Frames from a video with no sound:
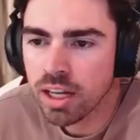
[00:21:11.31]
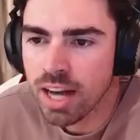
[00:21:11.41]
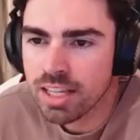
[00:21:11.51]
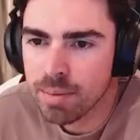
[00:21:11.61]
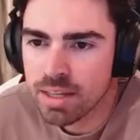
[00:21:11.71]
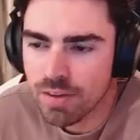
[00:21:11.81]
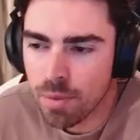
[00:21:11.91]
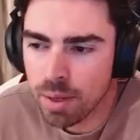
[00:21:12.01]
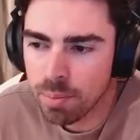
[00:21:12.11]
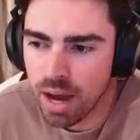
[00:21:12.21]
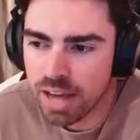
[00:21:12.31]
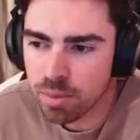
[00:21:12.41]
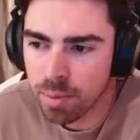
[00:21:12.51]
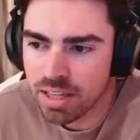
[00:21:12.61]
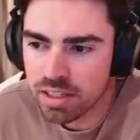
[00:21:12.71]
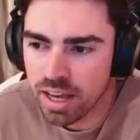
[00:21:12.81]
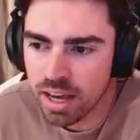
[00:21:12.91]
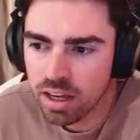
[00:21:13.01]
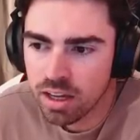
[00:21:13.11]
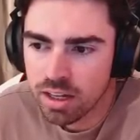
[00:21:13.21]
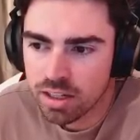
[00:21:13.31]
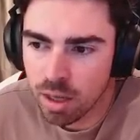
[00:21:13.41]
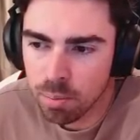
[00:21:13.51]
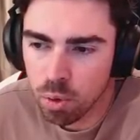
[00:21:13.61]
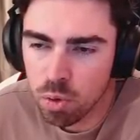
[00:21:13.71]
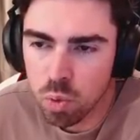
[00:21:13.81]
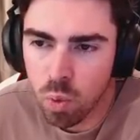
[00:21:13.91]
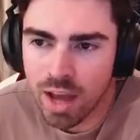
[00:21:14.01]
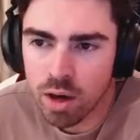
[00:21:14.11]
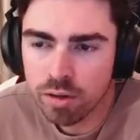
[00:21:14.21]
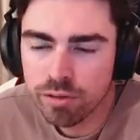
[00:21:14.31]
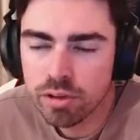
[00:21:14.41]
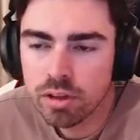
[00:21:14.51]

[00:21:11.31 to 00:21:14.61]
Kai'Sa must have a big buy to base there. Tempo is way off.